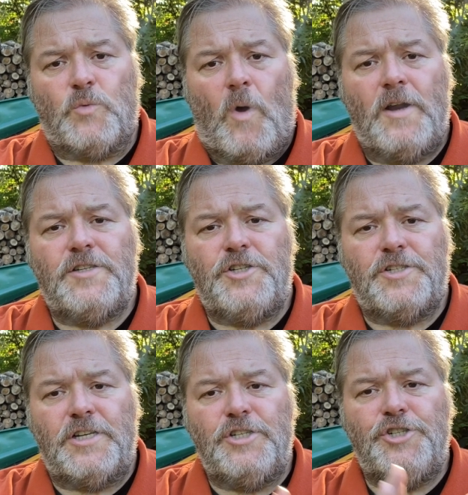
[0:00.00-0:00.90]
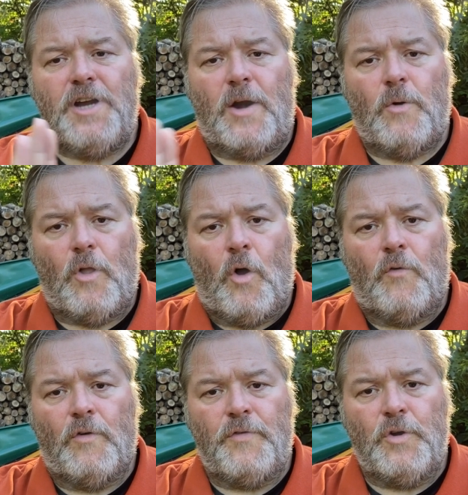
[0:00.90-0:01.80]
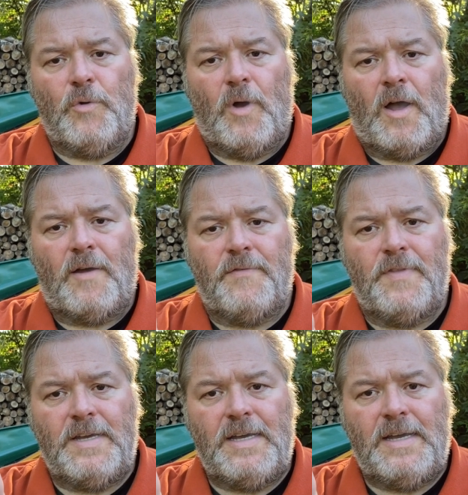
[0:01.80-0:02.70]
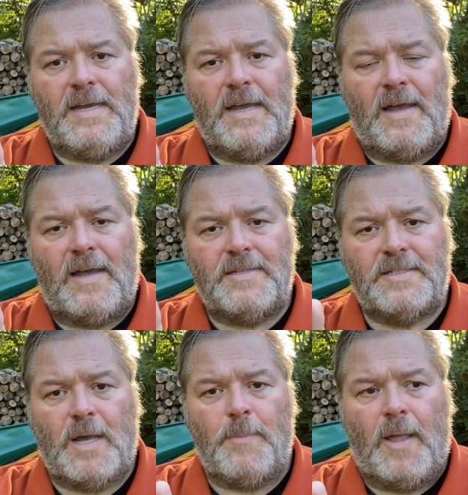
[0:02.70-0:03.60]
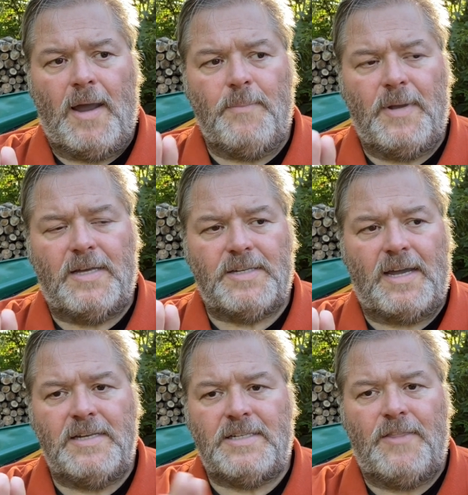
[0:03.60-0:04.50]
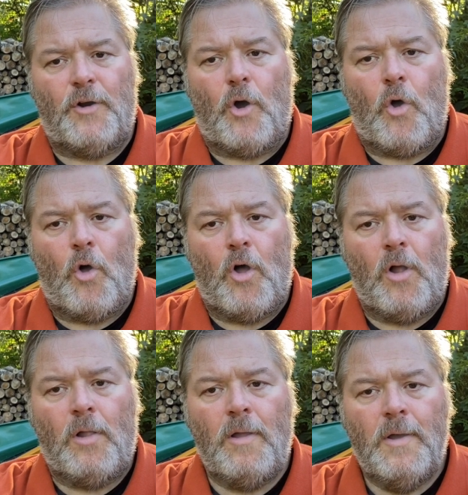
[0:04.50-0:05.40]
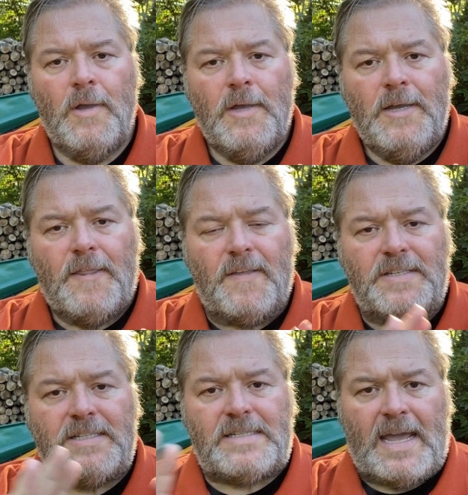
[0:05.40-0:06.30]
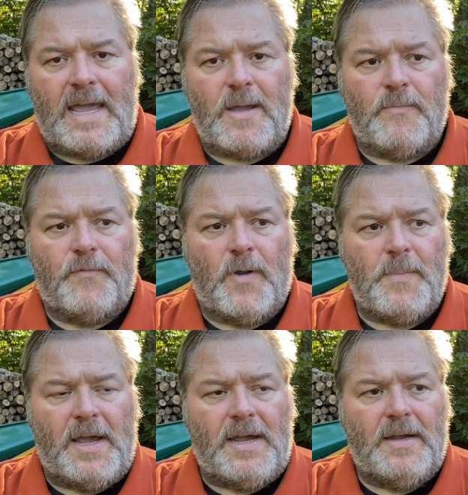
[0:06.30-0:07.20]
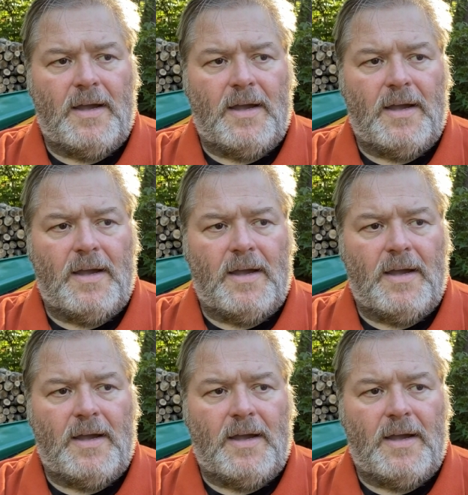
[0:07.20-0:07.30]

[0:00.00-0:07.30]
One is just a general overview of the subline, because like I said, they're all the same from a